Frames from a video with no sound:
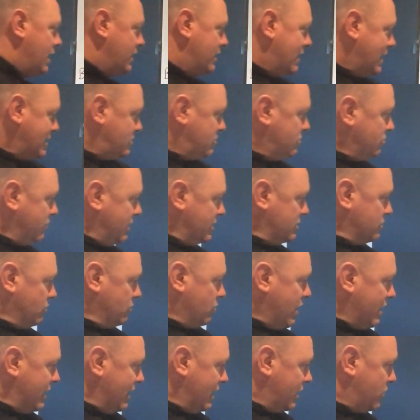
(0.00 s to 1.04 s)
And that's the reason
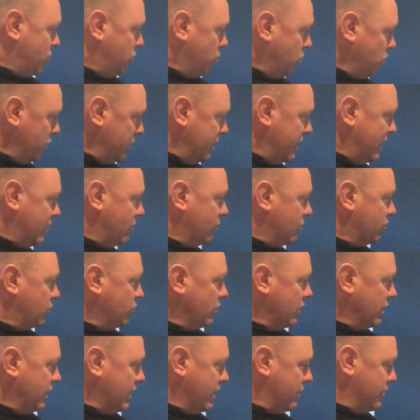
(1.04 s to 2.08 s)
why they coordinate with
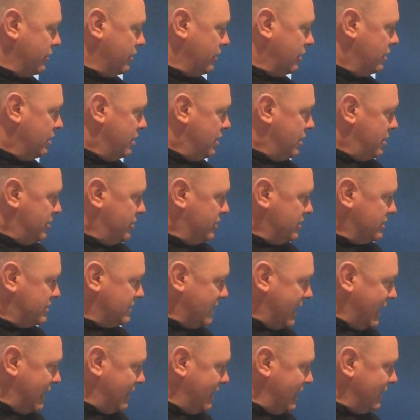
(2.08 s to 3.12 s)
one another. The
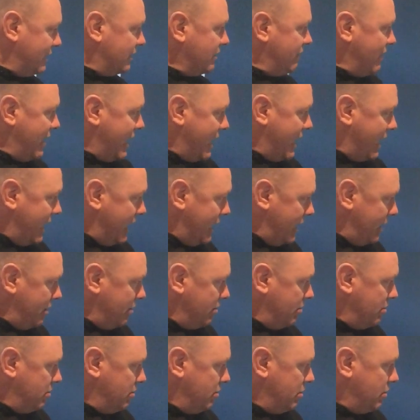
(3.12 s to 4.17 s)
side length of A
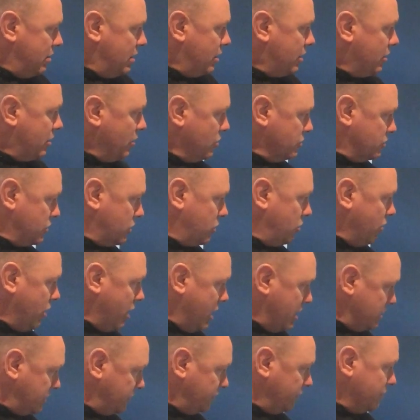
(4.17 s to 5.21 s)
goes
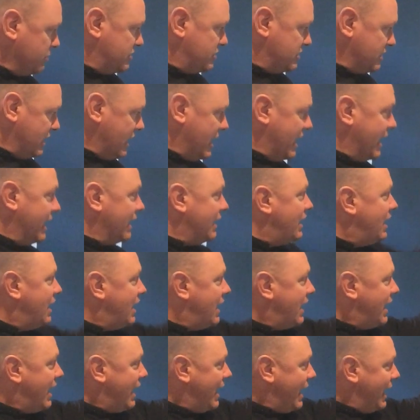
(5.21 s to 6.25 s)
across from sine
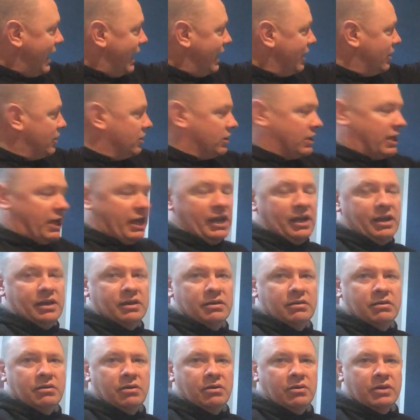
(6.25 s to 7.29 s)
angle A.
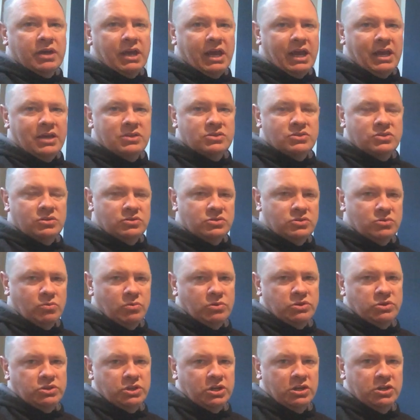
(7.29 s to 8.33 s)
Okay, and so
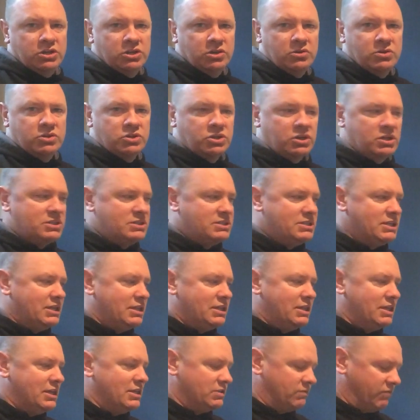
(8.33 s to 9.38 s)
what you're going to do is you're going to see
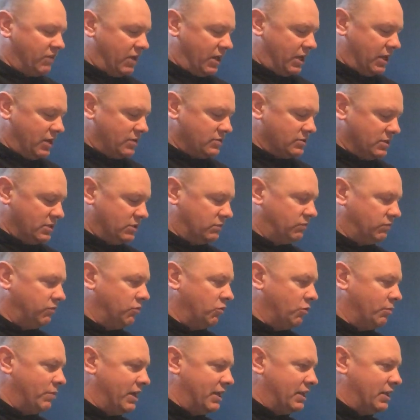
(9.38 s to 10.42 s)
these values in this
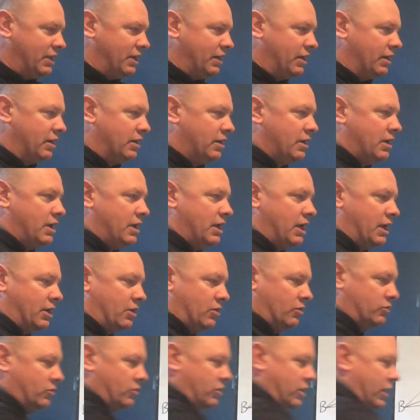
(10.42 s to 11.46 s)
format here and go
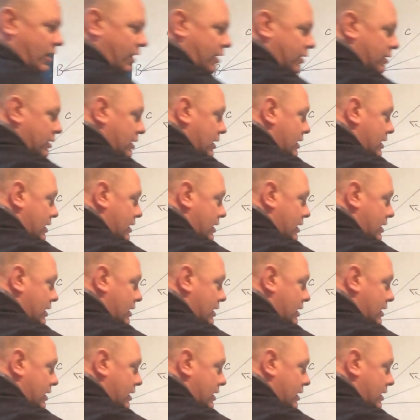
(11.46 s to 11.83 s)
through there.